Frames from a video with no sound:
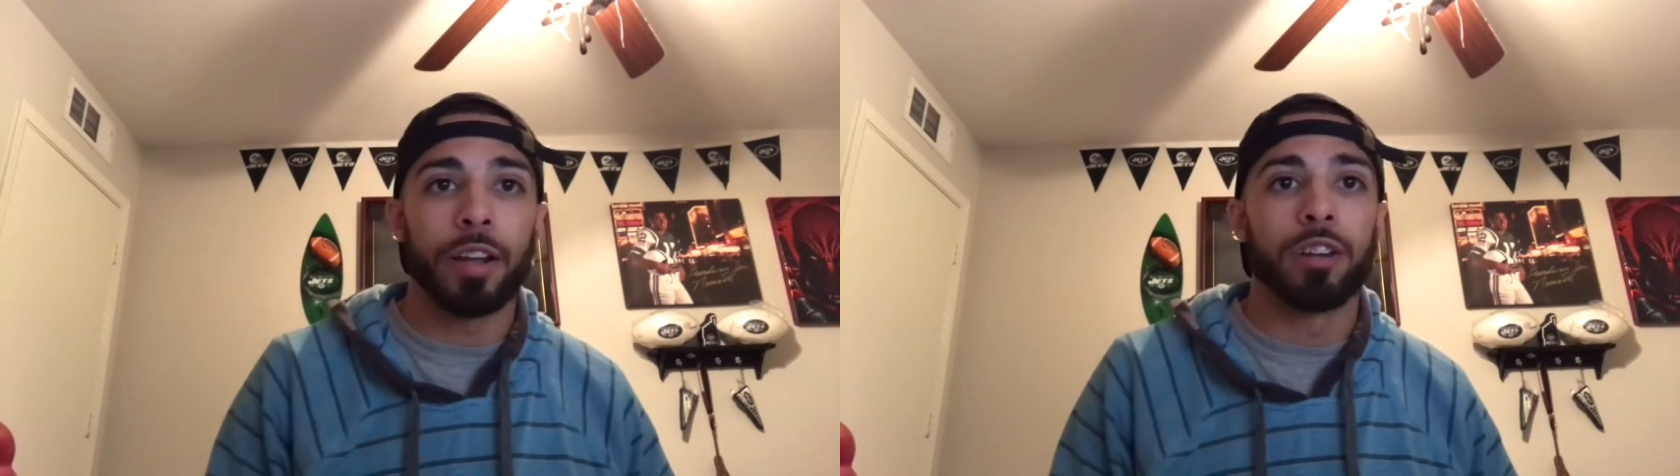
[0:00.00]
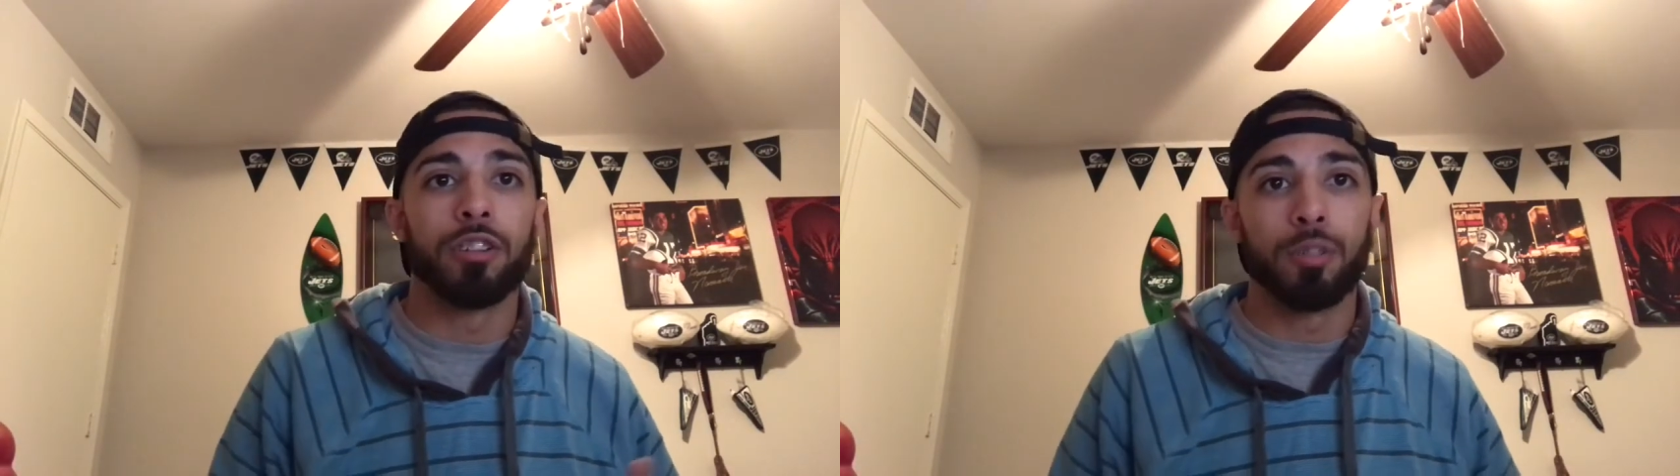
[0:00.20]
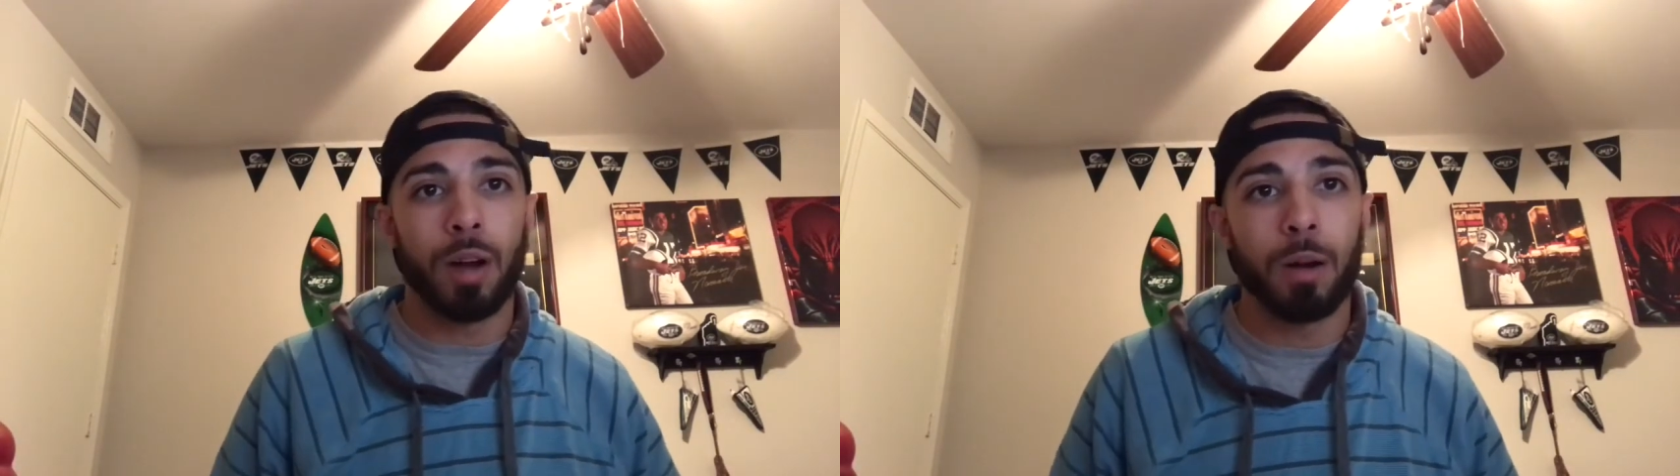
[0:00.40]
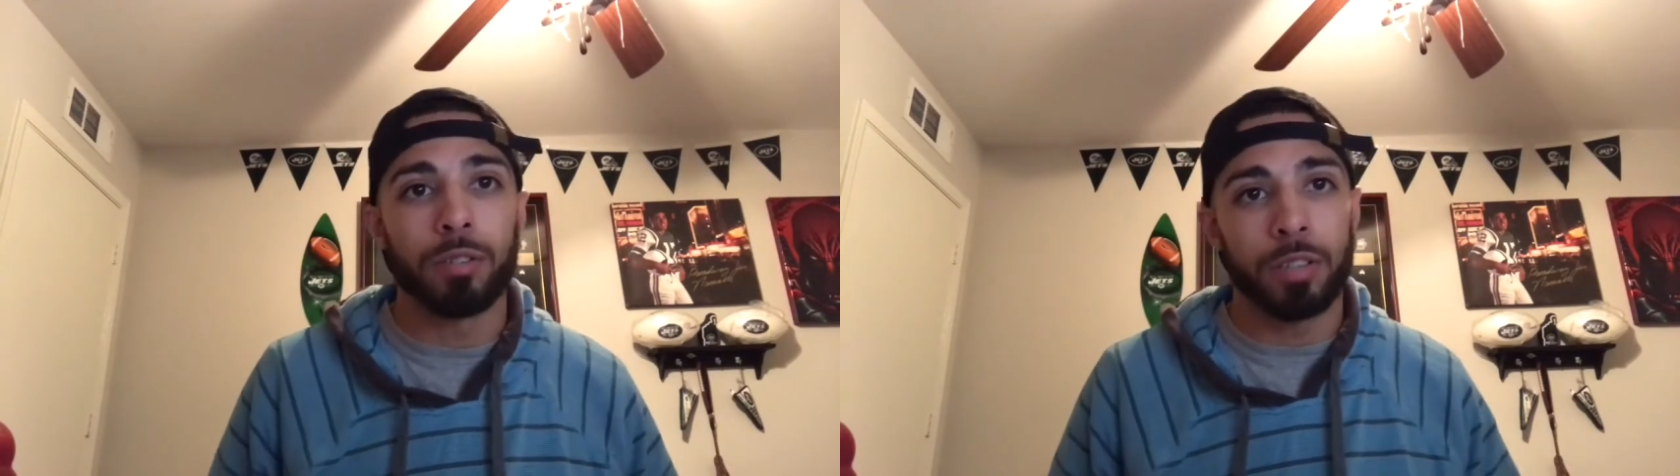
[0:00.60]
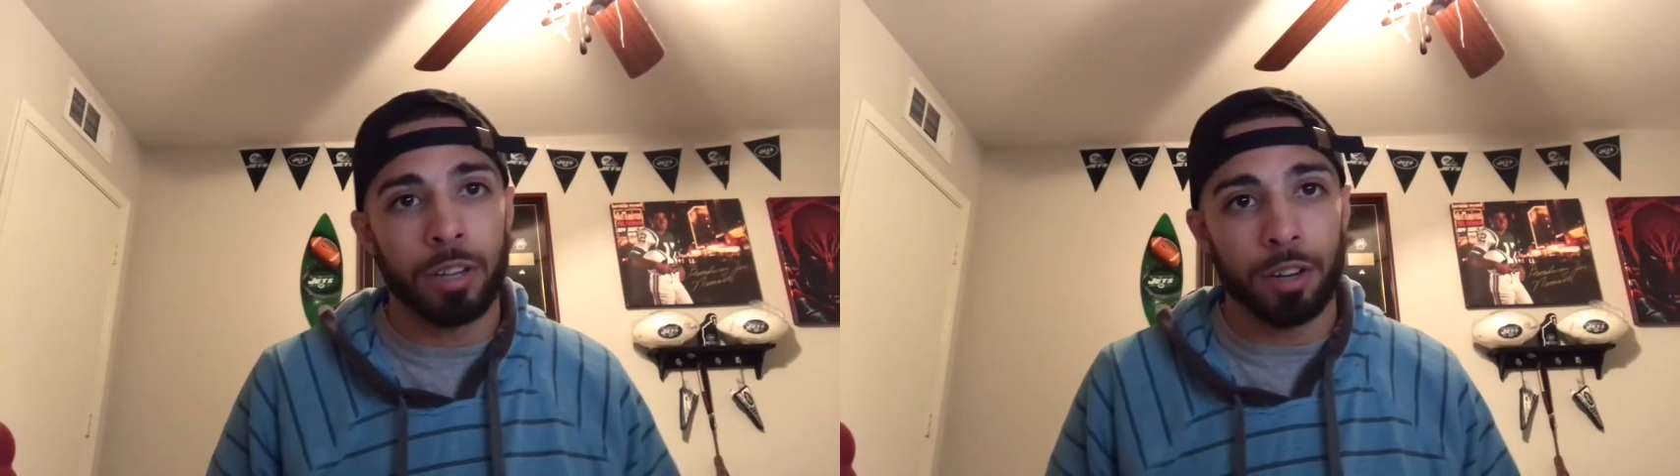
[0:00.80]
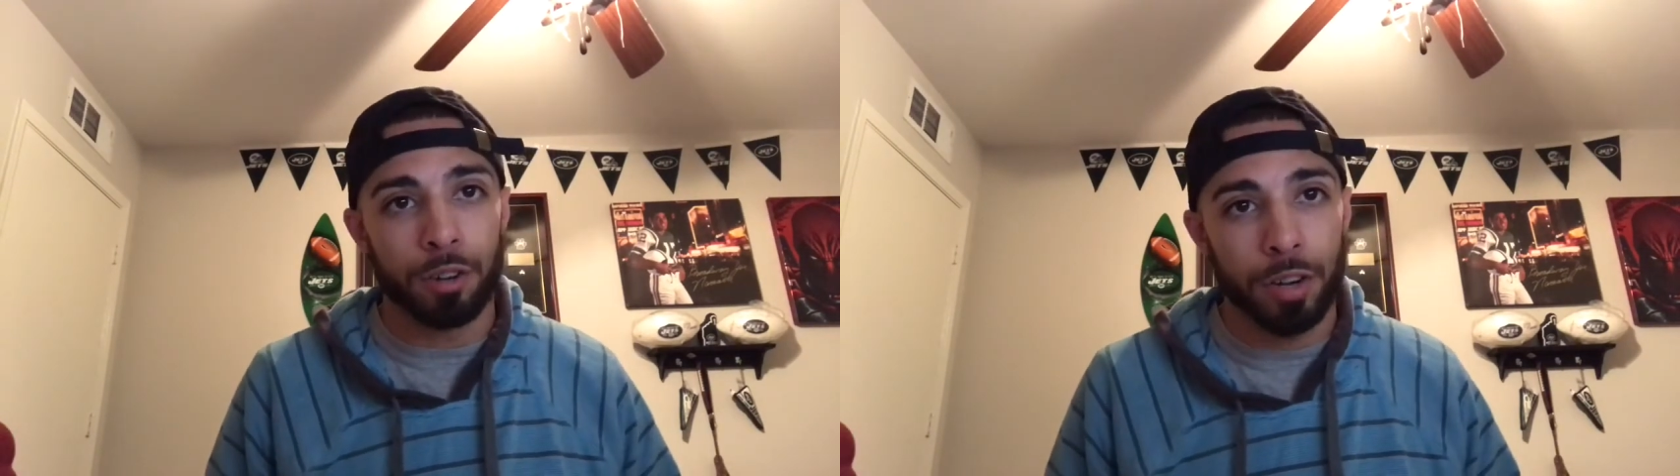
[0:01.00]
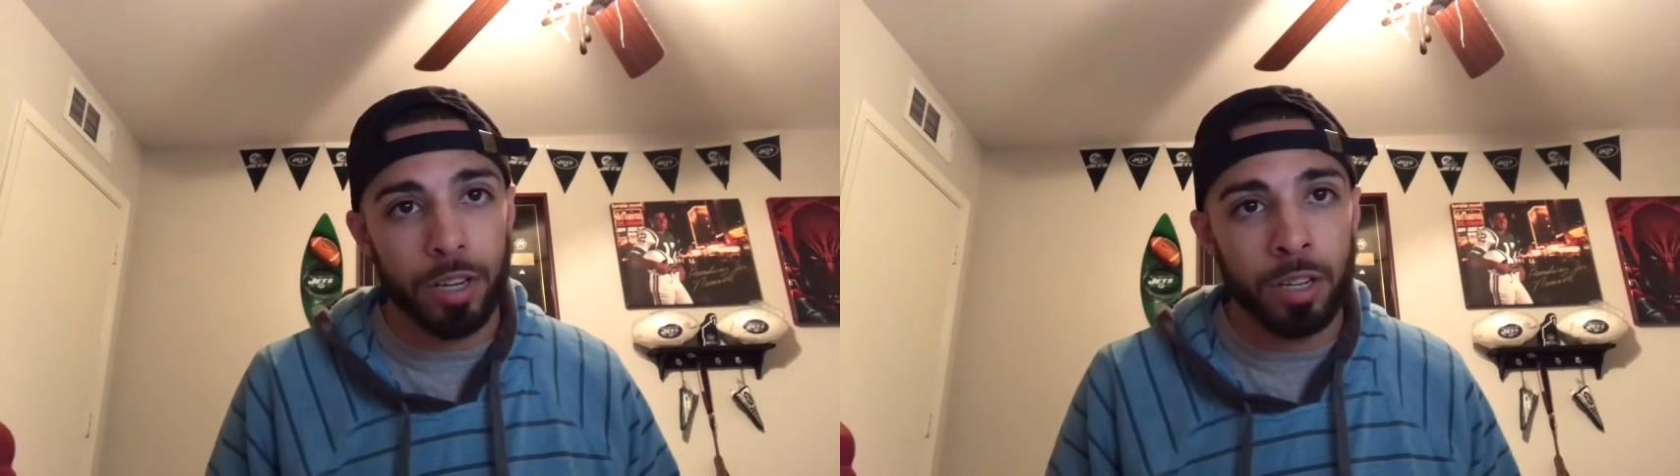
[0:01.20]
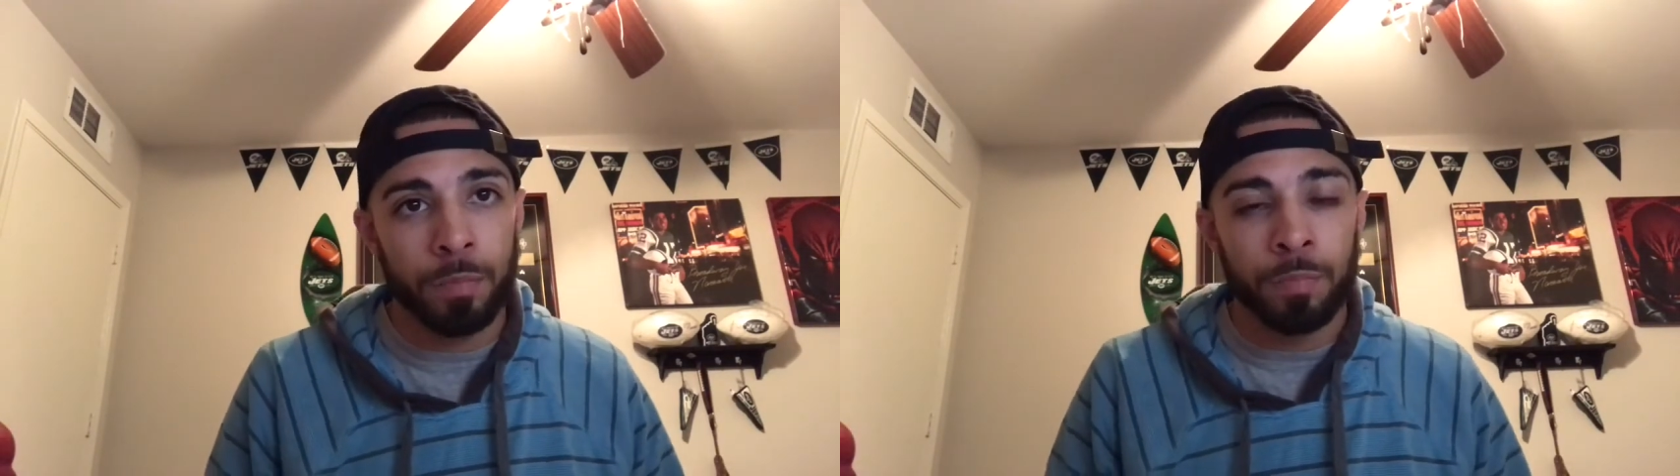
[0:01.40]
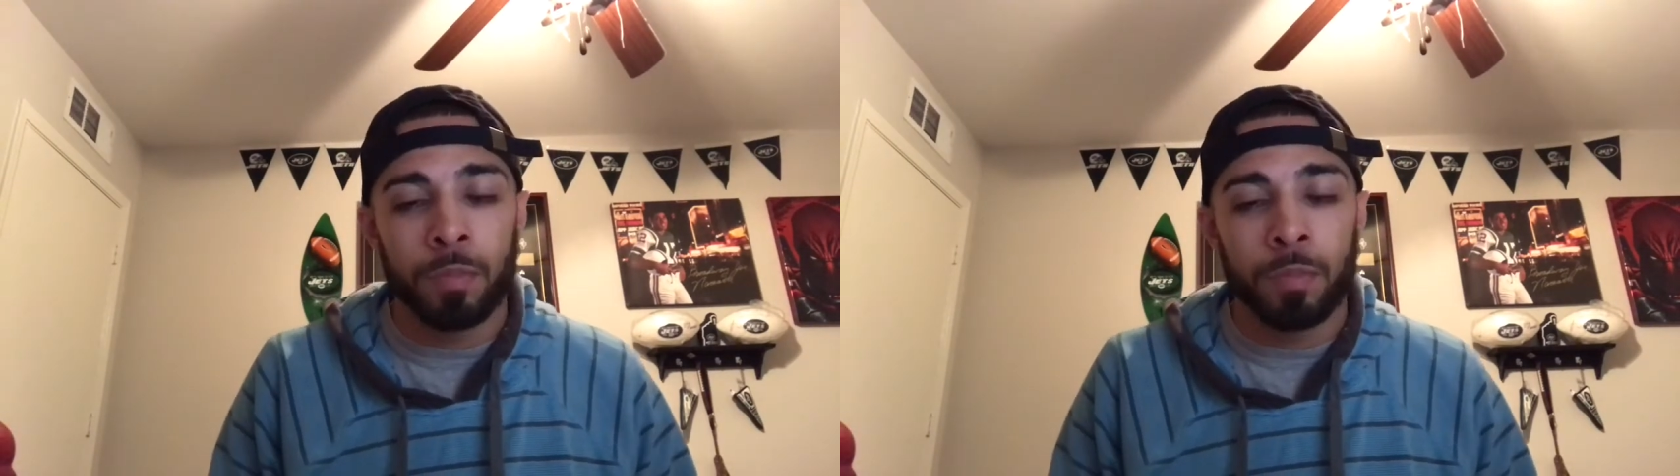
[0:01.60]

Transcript: their 2 hours in the crate.